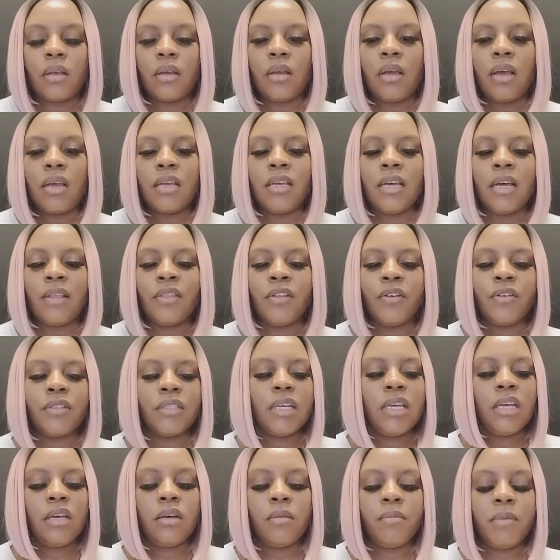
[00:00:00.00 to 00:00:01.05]
Yeah, there is a
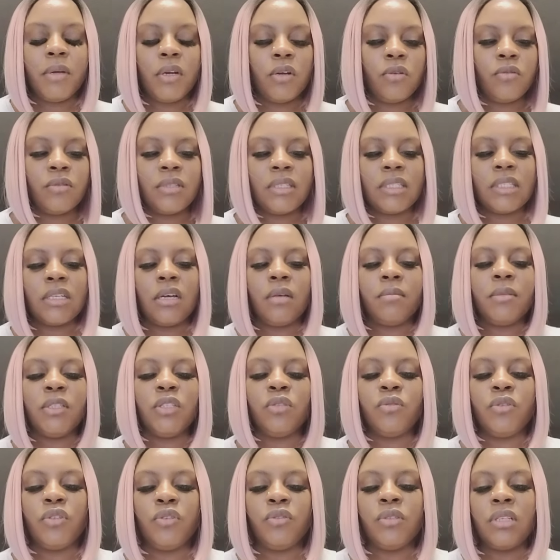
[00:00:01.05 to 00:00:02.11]
King of Pentacles that's coming
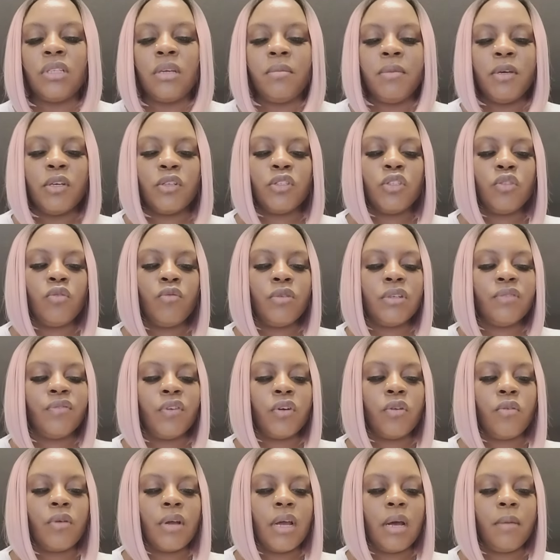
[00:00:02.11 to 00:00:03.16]
towards you. This could be a Taurus,
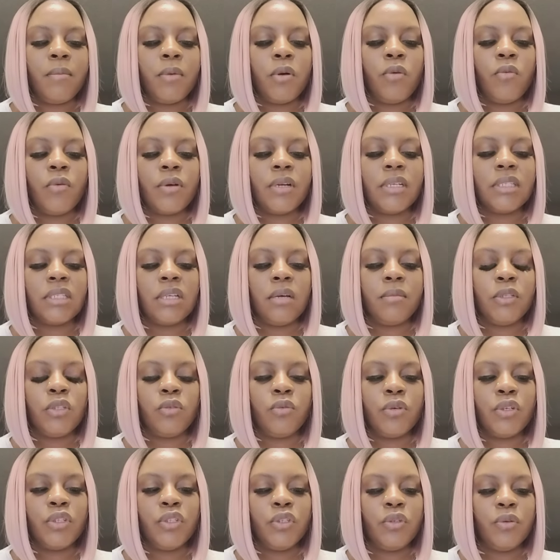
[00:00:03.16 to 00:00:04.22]
Virgo, Capricorn that's coming
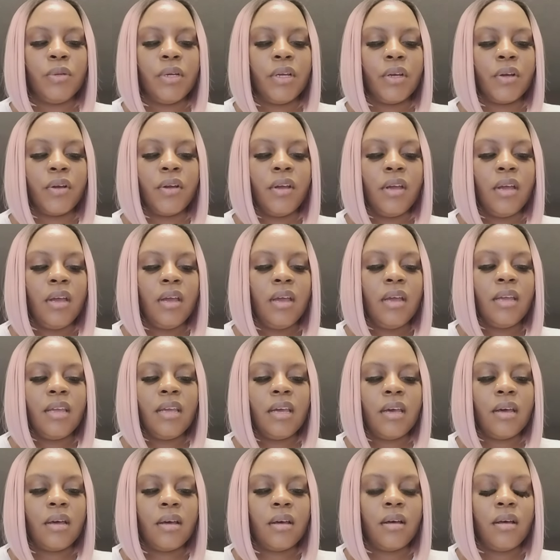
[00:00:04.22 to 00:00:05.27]
towards you here.
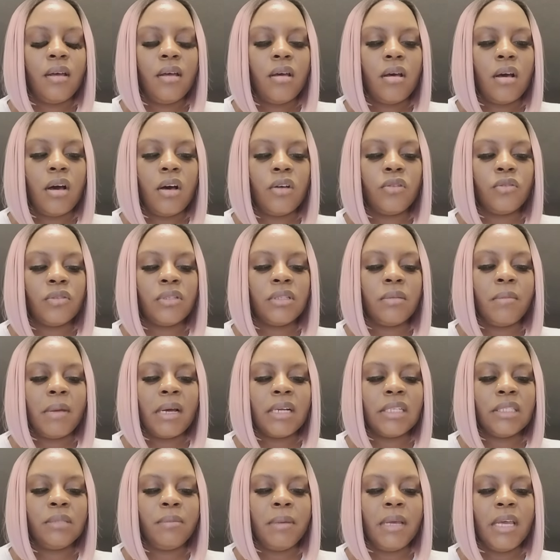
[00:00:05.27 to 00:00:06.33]
Yeah. Also,
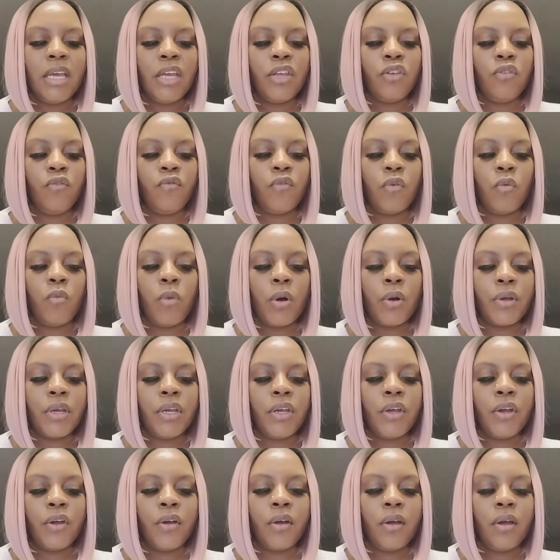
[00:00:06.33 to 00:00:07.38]
somebody's paying you for work
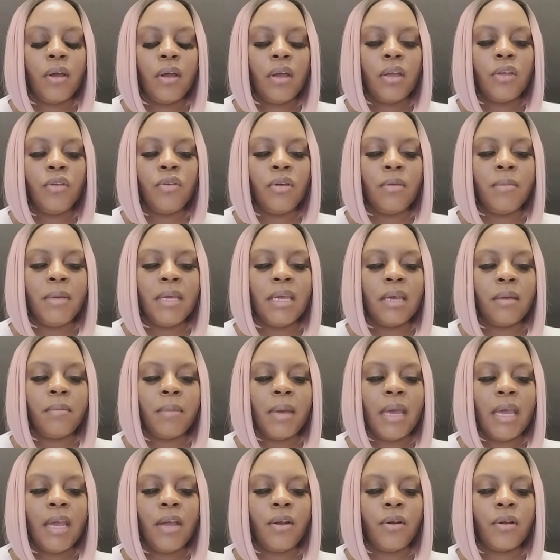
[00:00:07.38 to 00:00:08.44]
here. You could be getting
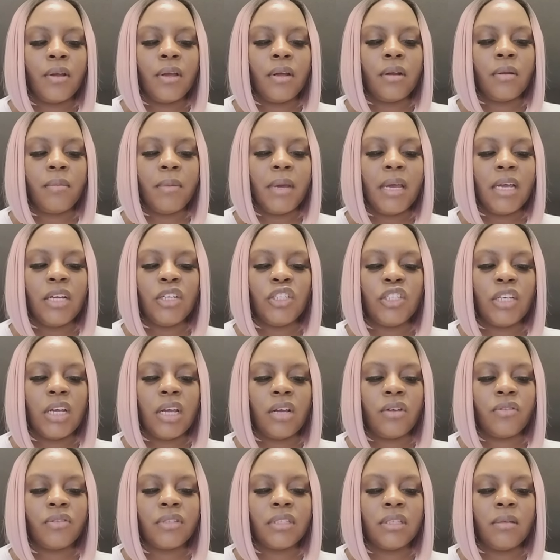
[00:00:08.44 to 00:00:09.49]
paid or getting a
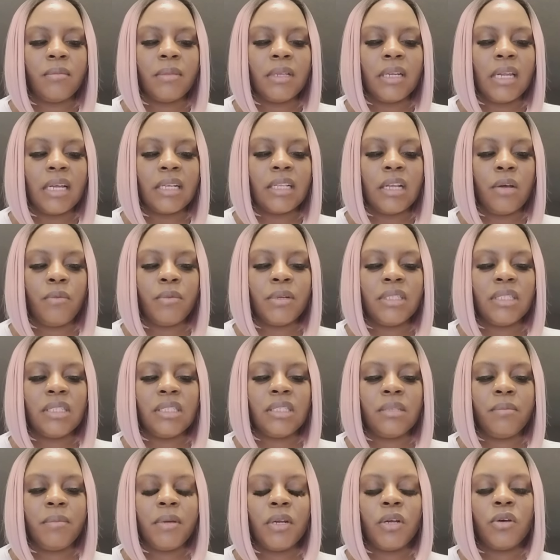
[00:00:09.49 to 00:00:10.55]
paycheck or something like that with the Six
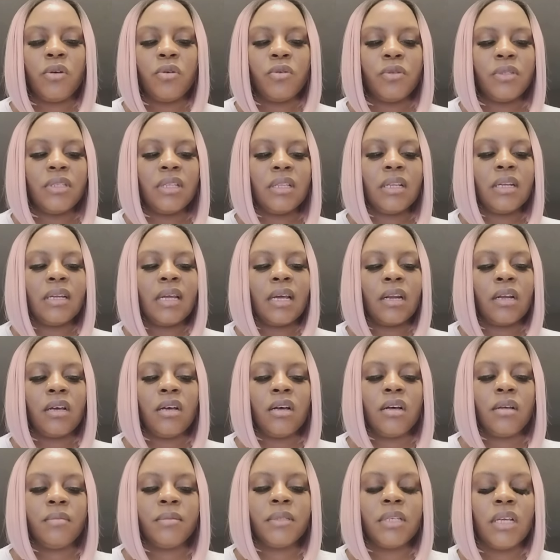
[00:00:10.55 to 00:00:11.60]
of Pentacles and the Knight of
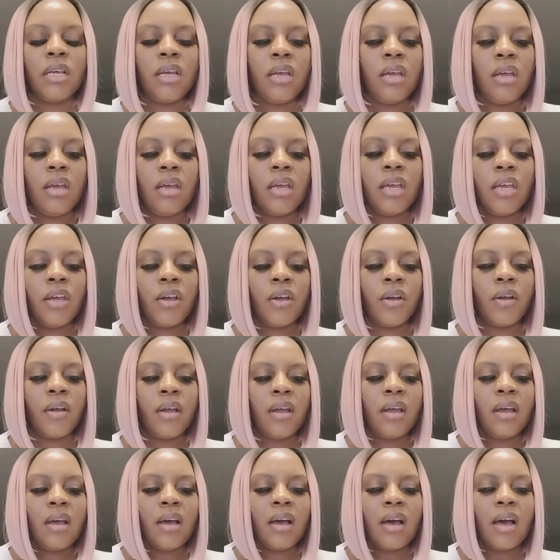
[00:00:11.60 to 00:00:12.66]
Cups here.
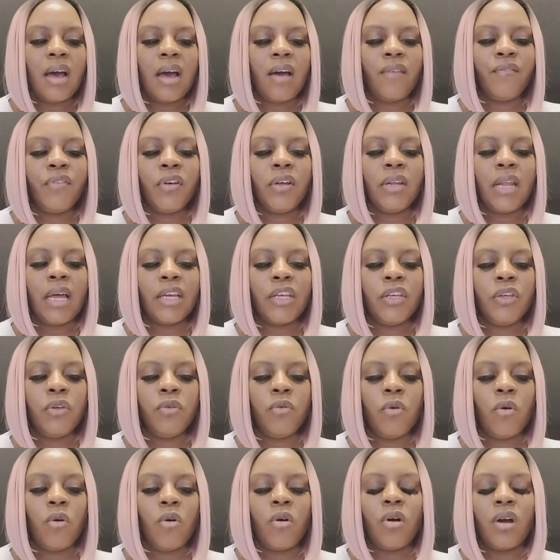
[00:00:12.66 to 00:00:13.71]
I feel like
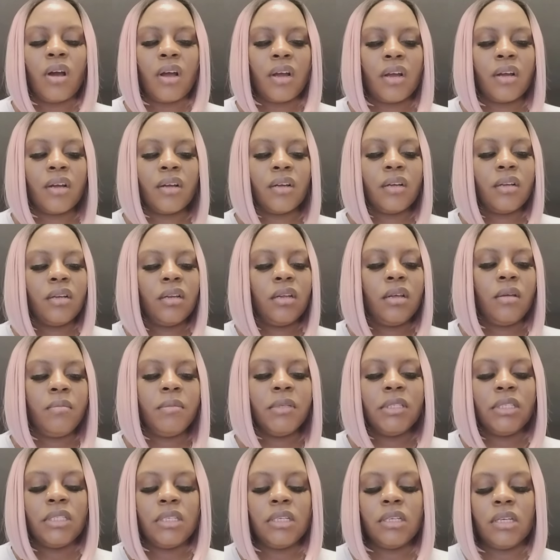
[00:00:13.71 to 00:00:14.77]
you are, let me
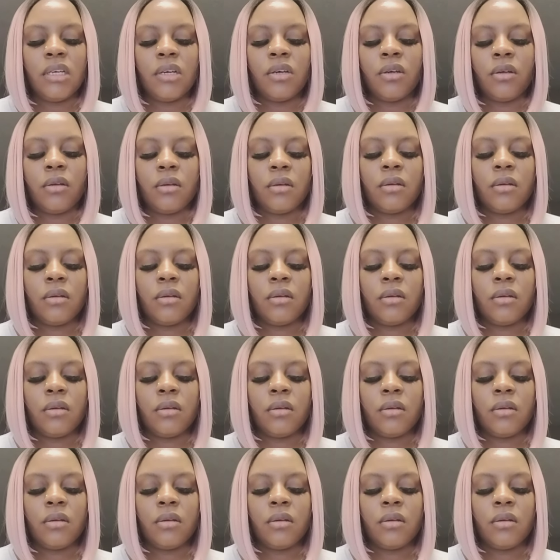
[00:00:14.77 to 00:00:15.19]
see here.